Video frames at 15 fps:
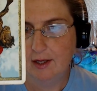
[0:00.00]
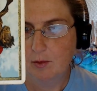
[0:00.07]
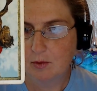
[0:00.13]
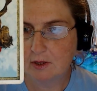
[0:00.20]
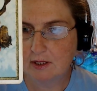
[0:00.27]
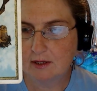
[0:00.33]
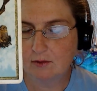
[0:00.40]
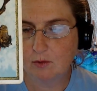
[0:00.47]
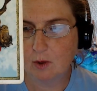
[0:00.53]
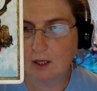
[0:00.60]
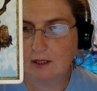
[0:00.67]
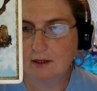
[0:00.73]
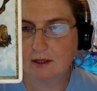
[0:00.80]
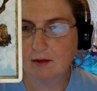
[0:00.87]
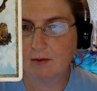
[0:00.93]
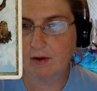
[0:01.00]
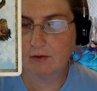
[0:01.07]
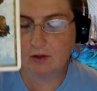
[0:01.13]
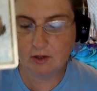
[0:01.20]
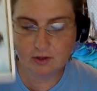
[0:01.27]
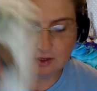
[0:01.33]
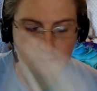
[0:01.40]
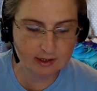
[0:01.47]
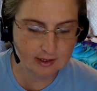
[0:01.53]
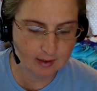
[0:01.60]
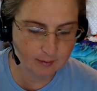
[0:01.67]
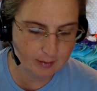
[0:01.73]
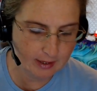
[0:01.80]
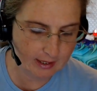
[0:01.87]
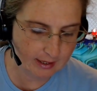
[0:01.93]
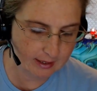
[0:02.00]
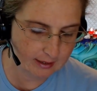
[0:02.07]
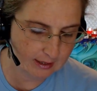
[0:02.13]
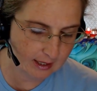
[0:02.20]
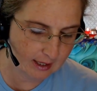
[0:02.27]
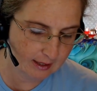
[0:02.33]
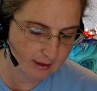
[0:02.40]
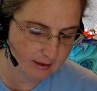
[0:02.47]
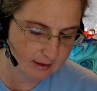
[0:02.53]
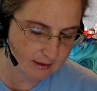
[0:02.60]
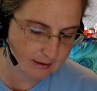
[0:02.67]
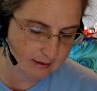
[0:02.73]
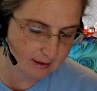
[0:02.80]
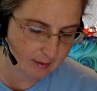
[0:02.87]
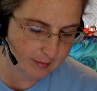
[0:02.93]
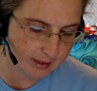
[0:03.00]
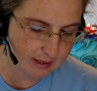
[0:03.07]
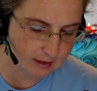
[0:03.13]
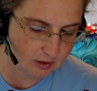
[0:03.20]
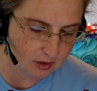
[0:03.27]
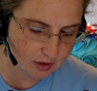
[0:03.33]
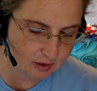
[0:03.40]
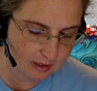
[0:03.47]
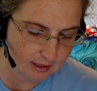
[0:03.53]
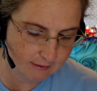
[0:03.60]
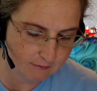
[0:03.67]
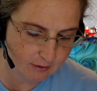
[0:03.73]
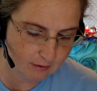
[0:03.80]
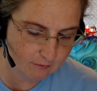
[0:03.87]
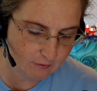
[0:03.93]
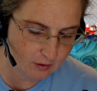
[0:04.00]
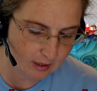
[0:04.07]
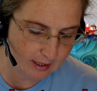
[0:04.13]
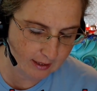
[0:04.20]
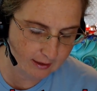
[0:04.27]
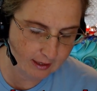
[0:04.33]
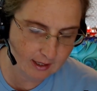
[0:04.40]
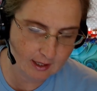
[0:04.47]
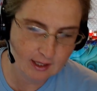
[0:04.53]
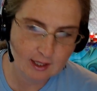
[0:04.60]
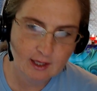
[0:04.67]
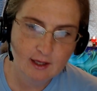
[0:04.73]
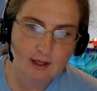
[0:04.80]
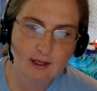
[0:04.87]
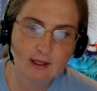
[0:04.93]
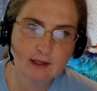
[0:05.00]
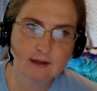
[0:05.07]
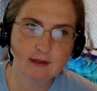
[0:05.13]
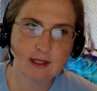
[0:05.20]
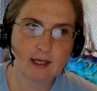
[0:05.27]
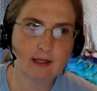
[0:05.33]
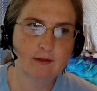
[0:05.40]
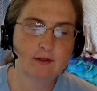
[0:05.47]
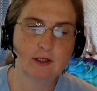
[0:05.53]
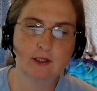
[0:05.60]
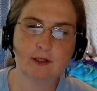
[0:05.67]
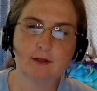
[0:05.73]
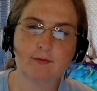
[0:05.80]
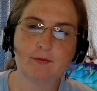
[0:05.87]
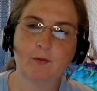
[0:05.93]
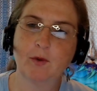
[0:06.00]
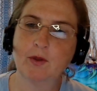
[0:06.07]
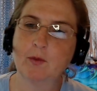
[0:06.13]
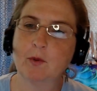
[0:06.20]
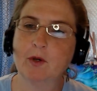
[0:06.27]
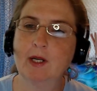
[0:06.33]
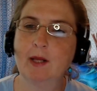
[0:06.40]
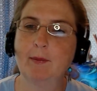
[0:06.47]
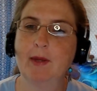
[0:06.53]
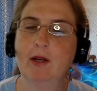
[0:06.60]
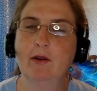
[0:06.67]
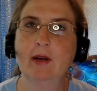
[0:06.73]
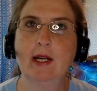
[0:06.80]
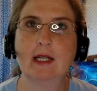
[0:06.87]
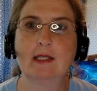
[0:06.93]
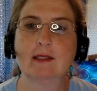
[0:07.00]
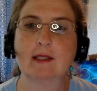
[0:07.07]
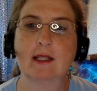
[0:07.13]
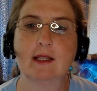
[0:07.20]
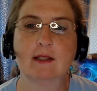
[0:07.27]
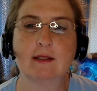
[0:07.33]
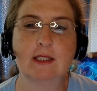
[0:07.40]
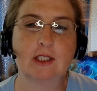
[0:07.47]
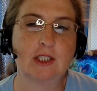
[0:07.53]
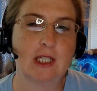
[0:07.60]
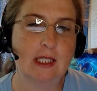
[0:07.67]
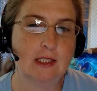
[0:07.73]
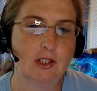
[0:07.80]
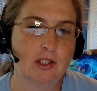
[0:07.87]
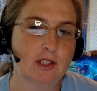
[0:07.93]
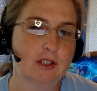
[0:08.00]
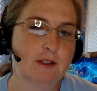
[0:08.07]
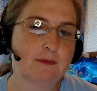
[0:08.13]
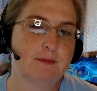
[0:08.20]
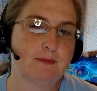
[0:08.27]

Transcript: Prince of Wands in reverse is somebody that is coming into your life on Friday that is kind of a, well, the word I'm hearing is that they're a shyster.